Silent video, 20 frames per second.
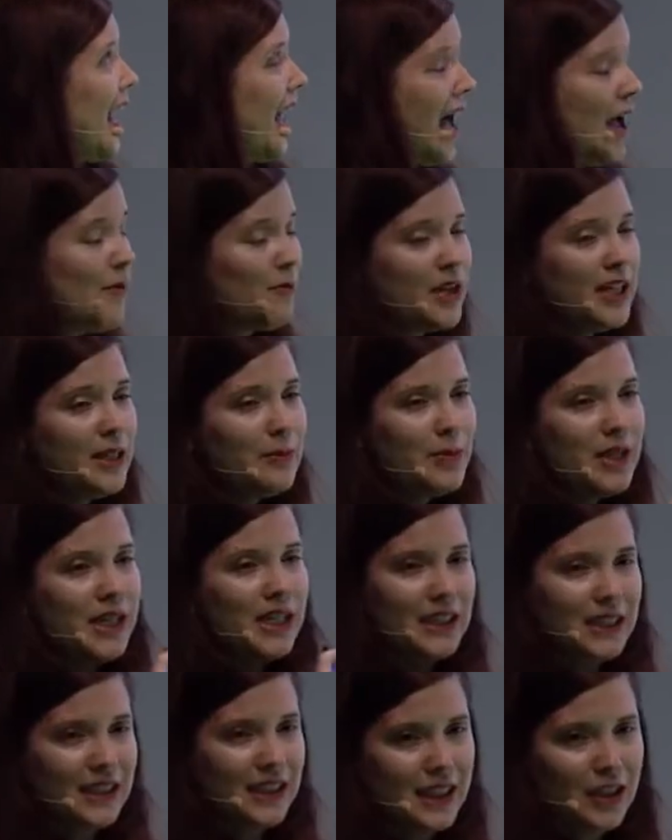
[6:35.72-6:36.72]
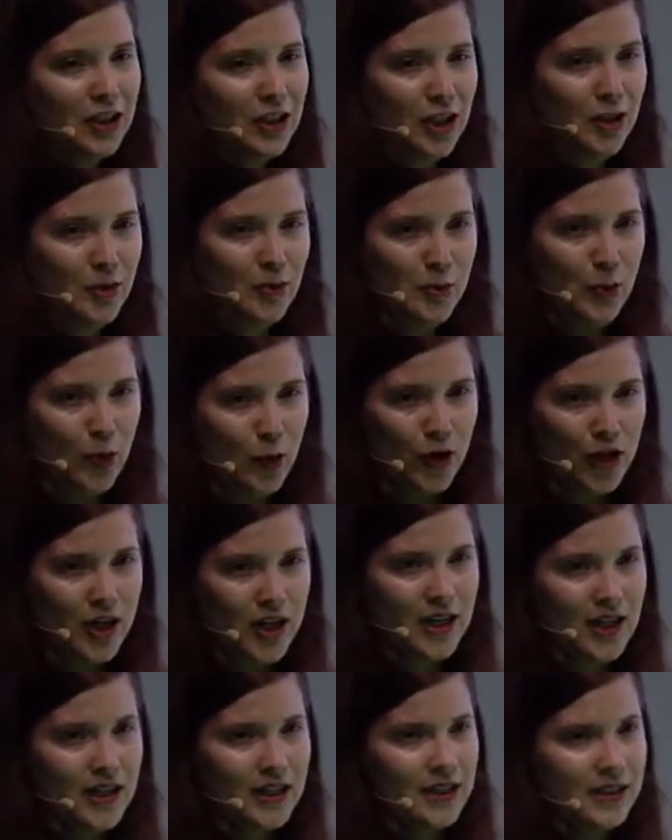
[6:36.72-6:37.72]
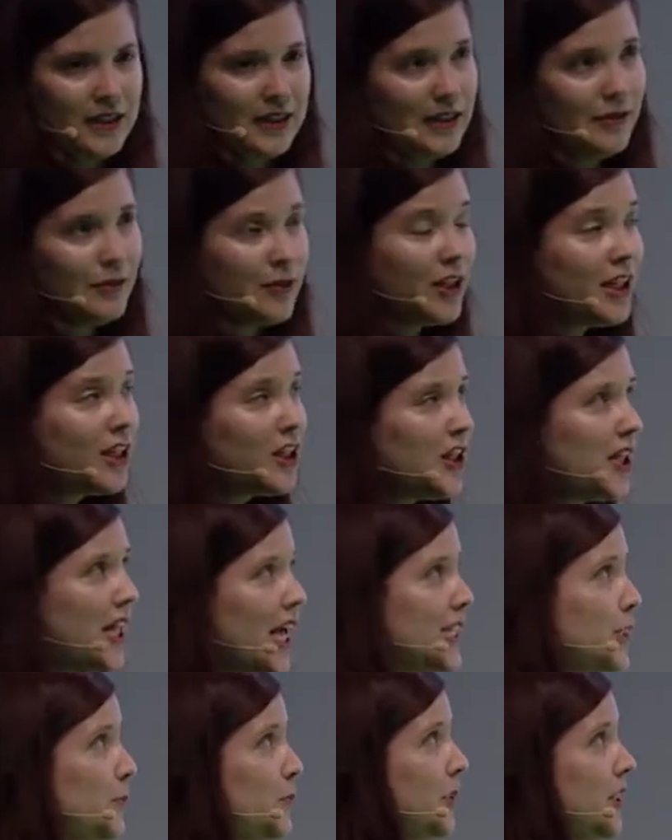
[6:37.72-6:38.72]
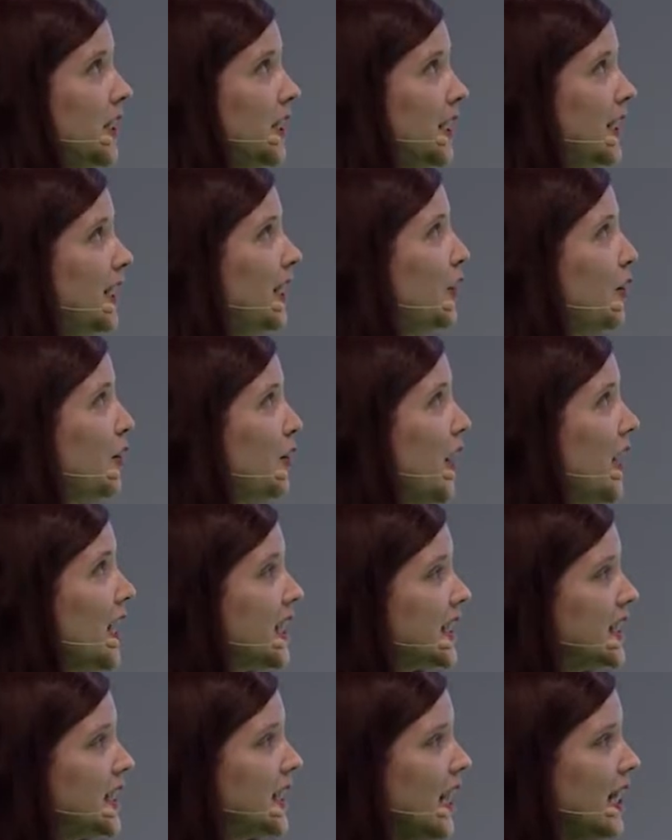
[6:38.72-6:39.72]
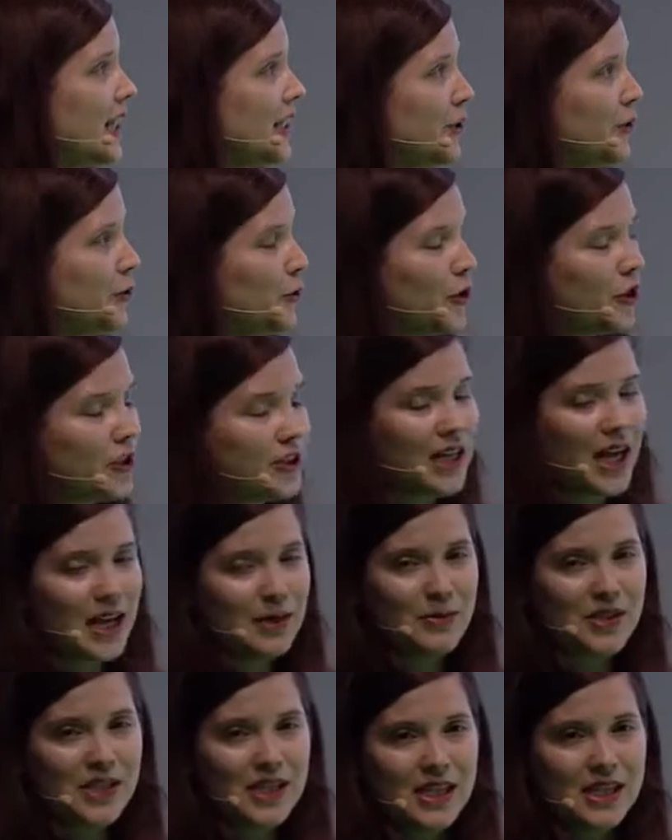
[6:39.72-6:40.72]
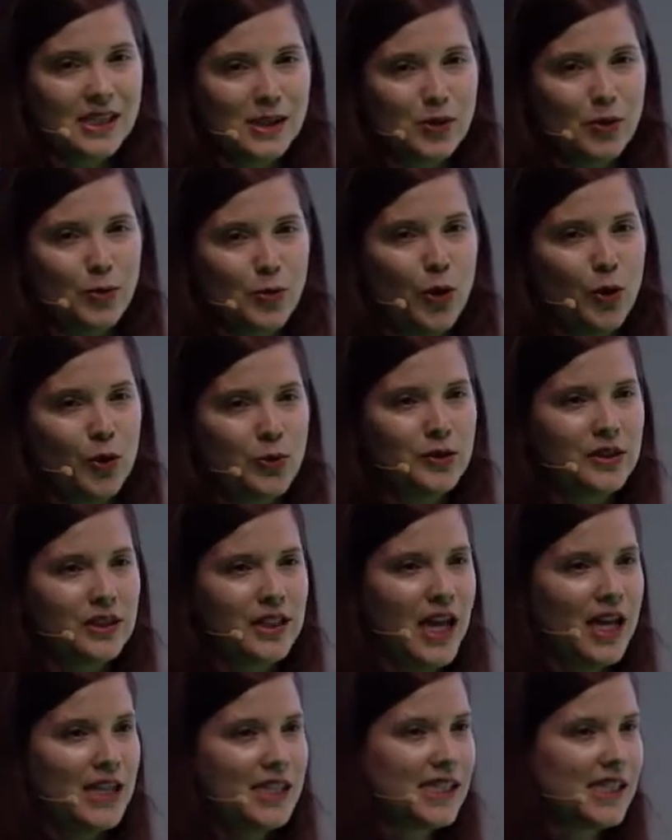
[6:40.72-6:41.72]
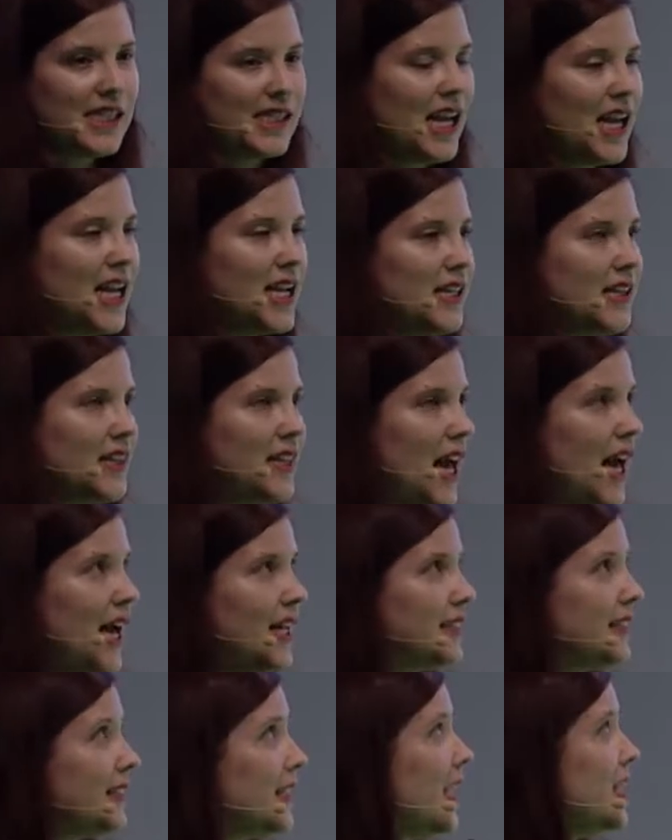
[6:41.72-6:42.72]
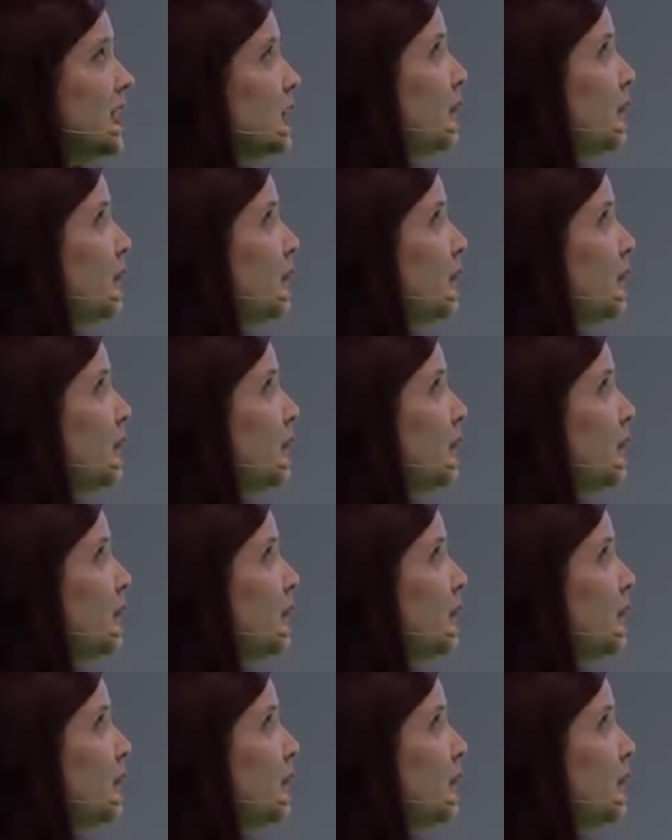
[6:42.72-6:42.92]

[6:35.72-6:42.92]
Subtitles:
I'm going to be a little less politically correct than the New York Times in this quote and say that as